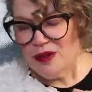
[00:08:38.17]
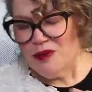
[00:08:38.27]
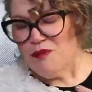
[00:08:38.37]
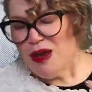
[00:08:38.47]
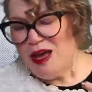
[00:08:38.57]

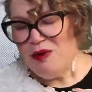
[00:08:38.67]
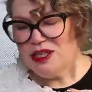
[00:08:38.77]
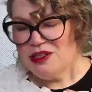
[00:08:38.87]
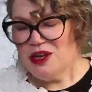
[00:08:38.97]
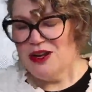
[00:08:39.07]
"Bear but a
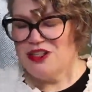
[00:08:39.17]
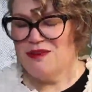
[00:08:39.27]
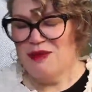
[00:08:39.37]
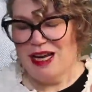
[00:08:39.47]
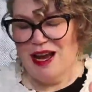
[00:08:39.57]
touch of
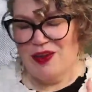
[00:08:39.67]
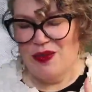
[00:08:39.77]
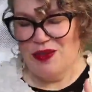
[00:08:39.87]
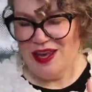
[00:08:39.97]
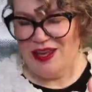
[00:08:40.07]
my hand
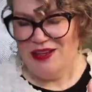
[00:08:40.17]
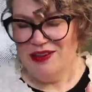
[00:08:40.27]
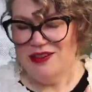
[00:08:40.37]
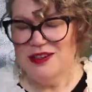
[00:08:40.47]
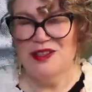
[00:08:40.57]
there,"
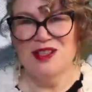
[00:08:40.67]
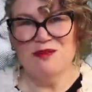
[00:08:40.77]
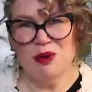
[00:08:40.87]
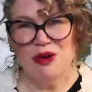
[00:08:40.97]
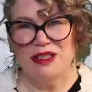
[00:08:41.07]
said the
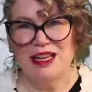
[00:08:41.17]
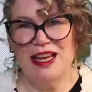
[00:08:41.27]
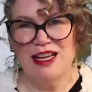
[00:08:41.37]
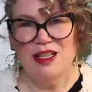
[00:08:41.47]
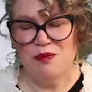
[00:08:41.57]
spirit,
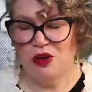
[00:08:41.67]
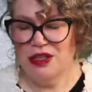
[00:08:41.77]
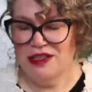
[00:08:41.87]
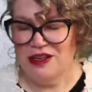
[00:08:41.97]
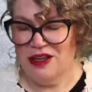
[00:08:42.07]
laying it upon
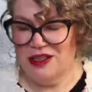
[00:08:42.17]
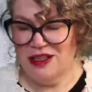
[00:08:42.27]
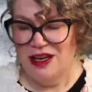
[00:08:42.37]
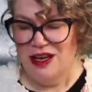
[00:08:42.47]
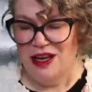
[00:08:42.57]
his heart,
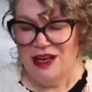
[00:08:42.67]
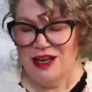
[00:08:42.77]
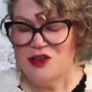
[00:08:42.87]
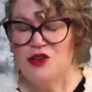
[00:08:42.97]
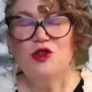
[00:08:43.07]

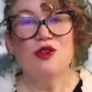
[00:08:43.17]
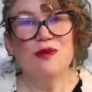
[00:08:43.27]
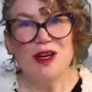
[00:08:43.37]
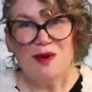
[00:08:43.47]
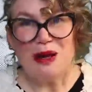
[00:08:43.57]
"and you shall be
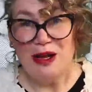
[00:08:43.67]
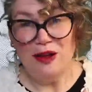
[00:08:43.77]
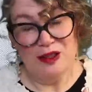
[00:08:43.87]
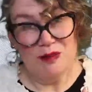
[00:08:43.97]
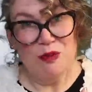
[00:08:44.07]

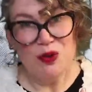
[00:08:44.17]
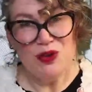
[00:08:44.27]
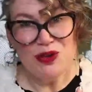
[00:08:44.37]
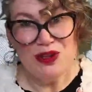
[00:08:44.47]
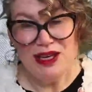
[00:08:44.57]
upheld in more
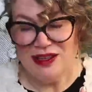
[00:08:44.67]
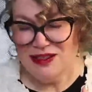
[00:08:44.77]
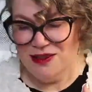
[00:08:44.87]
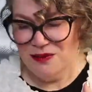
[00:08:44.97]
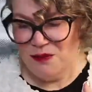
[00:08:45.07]
than
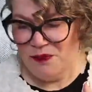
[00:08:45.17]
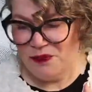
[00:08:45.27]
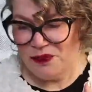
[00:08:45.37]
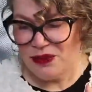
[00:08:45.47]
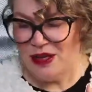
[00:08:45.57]
this."
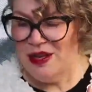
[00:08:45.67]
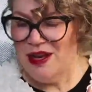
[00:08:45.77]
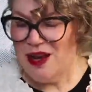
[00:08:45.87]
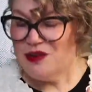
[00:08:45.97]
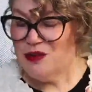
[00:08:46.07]

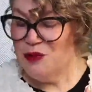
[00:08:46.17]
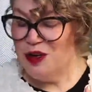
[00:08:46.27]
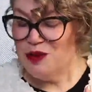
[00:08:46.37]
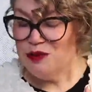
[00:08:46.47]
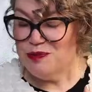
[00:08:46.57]
As the
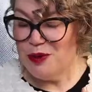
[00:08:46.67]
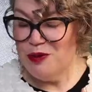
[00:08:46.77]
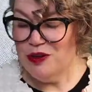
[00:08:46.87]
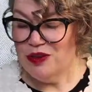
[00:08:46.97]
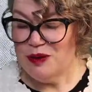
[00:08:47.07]
words were
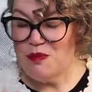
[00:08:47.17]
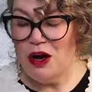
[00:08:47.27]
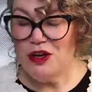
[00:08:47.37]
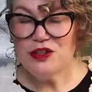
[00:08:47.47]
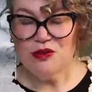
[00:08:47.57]
spoken, they
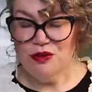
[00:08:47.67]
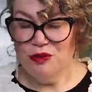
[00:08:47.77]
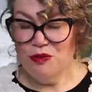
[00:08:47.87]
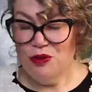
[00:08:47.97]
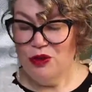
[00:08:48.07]
passed through the
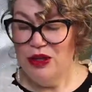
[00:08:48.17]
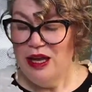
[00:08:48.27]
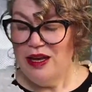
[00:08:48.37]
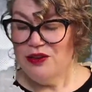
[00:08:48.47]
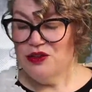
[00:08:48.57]
wall
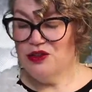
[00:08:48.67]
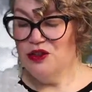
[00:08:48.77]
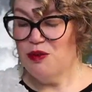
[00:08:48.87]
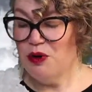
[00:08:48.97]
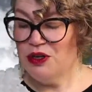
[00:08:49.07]
and stood
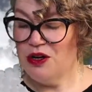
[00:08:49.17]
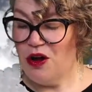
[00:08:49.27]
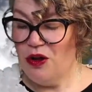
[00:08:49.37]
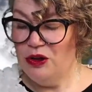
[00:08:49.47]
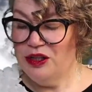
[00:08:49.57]
upon an
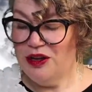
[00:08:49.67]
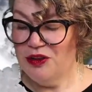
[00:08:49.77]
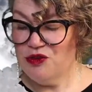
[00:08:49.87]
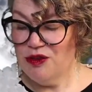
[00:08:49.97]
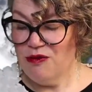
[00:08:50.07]
open
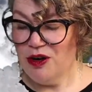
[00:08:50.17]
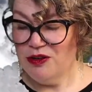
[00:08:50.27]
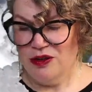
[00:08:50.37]
country road,